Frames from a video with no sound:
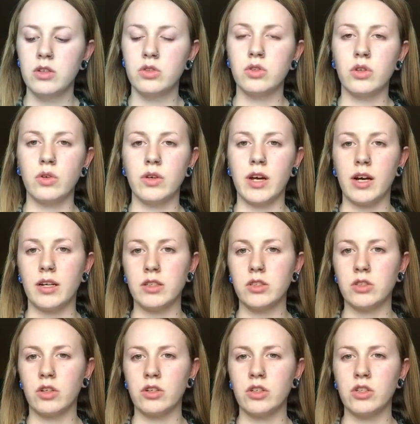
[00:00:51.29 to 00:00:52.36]
So yeah, I
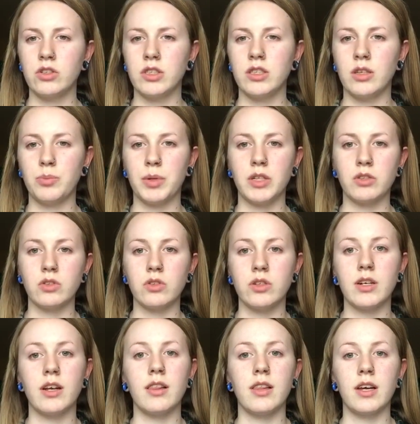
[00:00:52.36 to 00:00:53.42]
started using the pencil
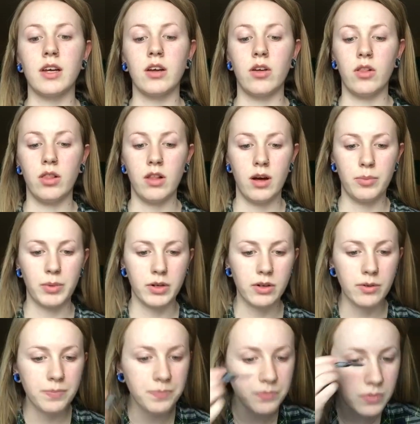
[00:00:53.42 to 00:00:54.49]
and I like it a lot
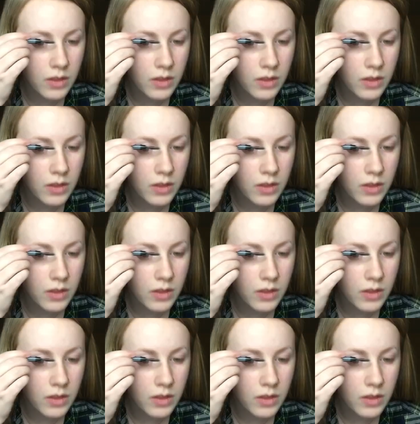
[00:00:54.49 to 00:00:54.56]
better.